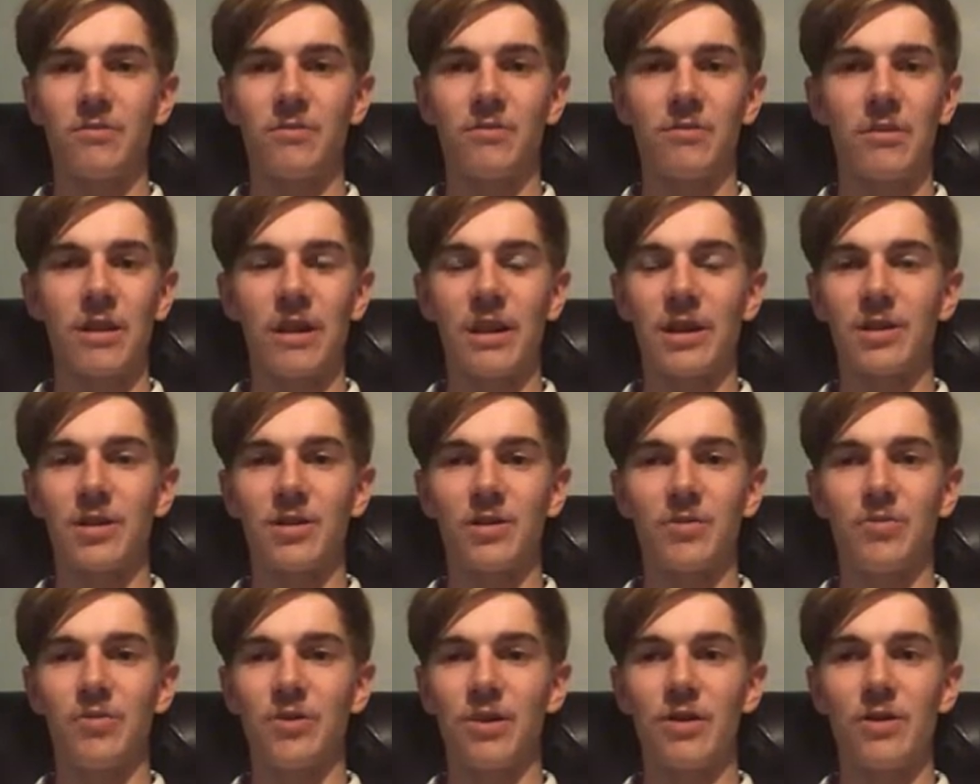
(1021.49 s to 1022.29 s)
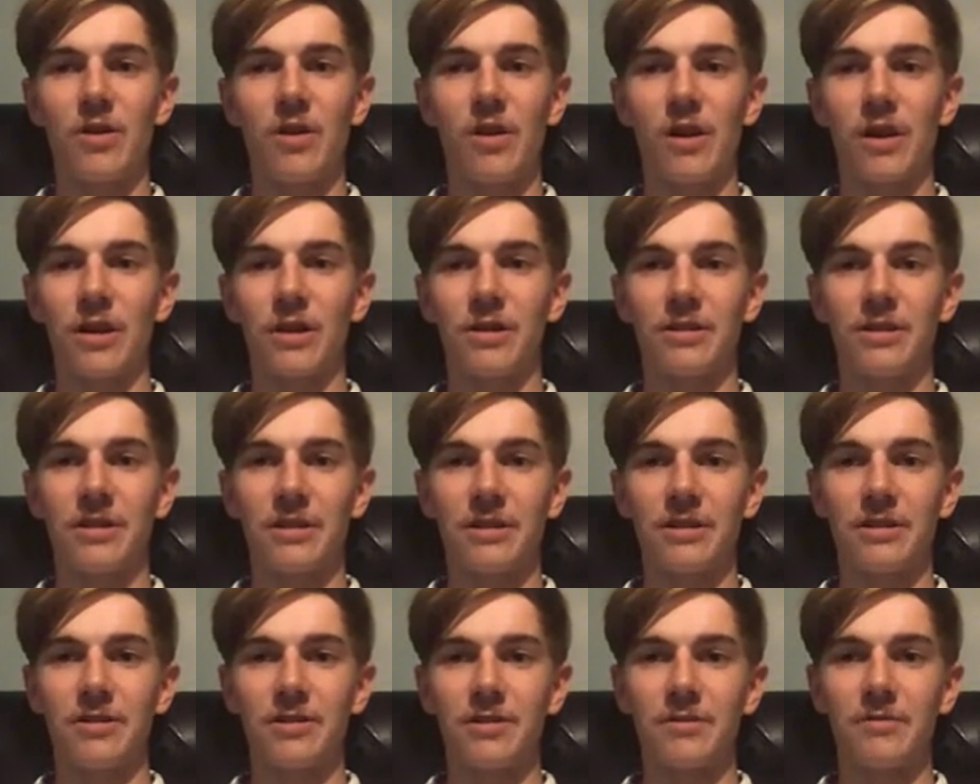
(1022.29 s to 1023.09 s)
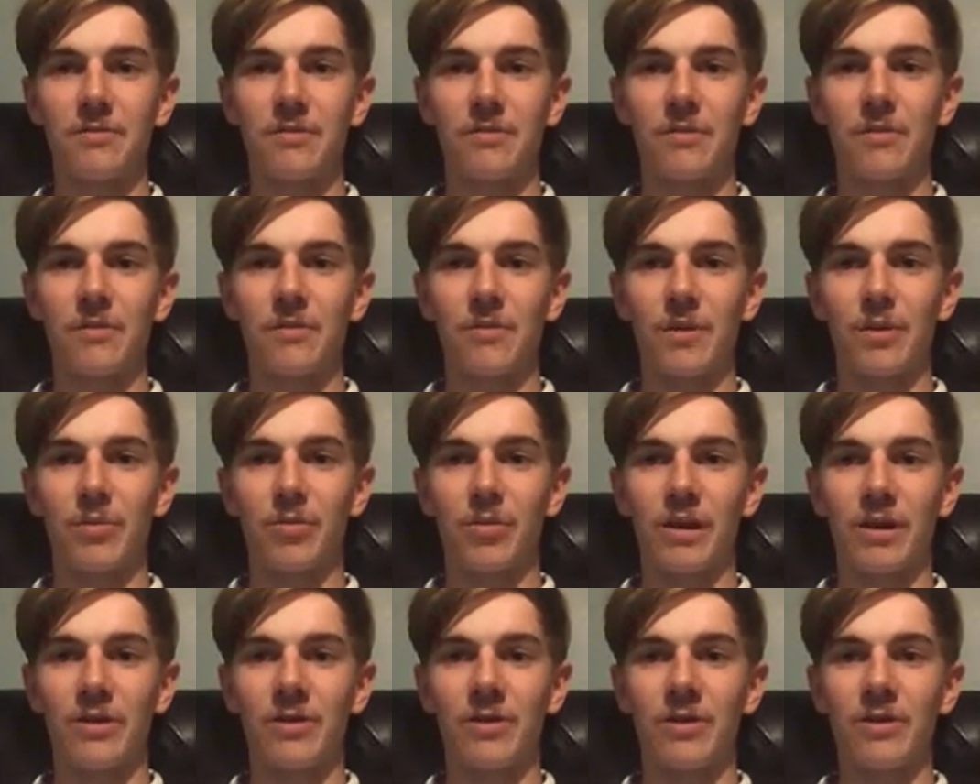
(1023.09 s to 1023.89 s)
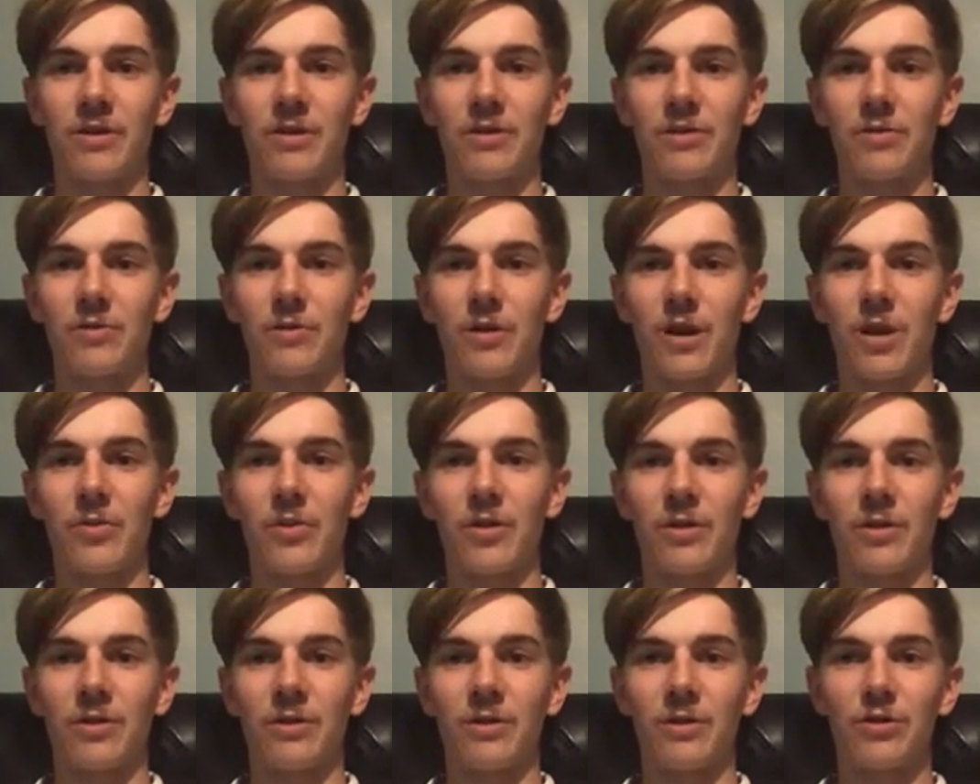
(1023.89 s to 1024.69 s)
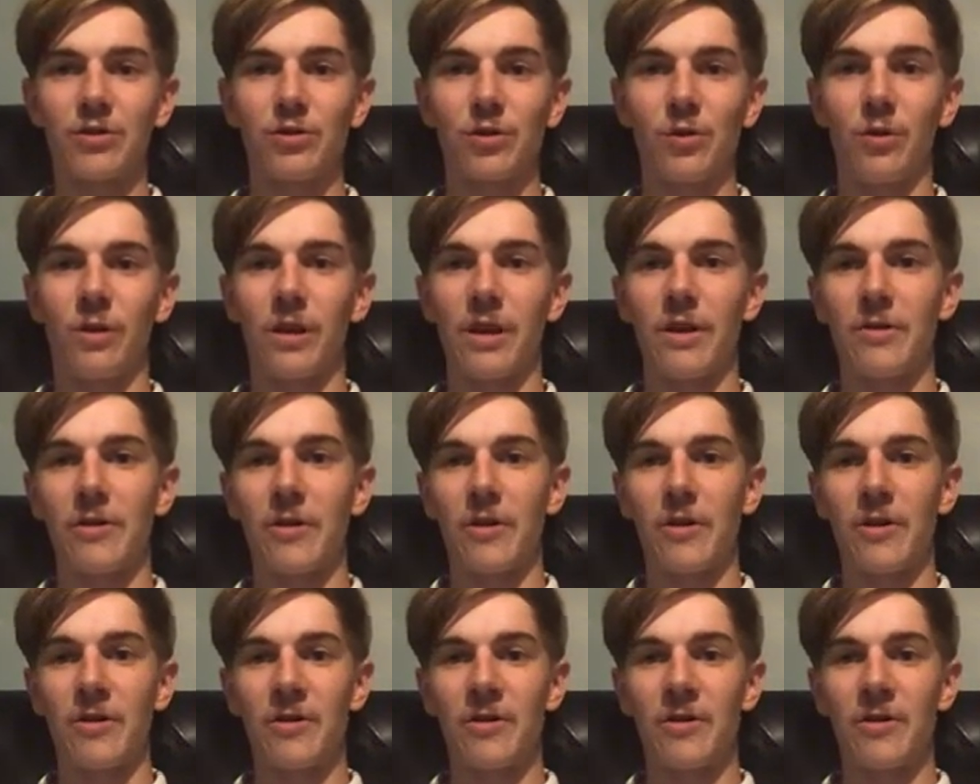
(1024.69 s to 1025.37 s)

and beyond, as I plan on describing on the show later.